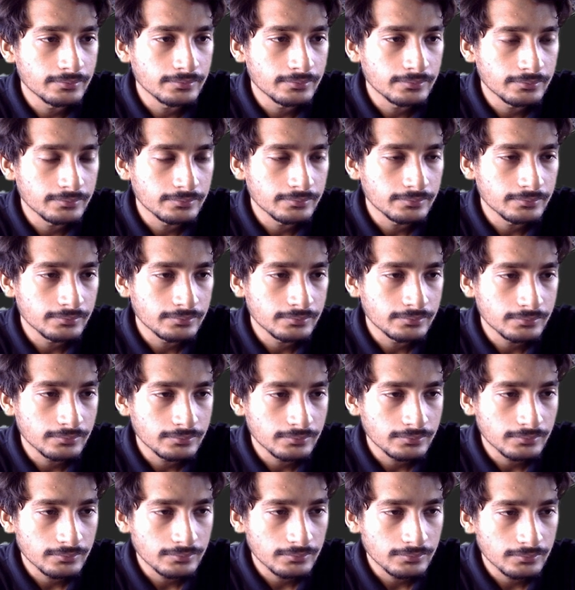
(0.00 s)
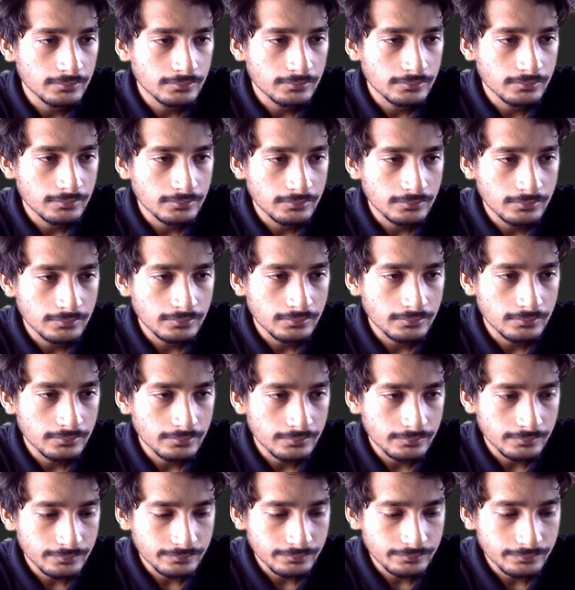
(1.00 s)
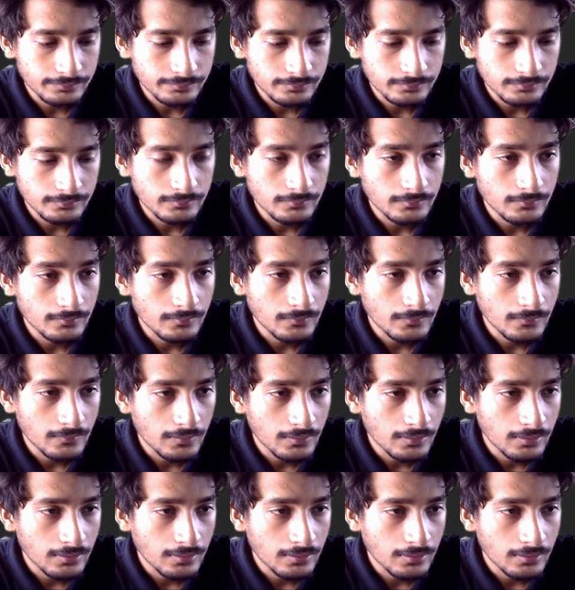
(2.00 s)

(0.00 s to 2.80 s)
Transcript: [no speech]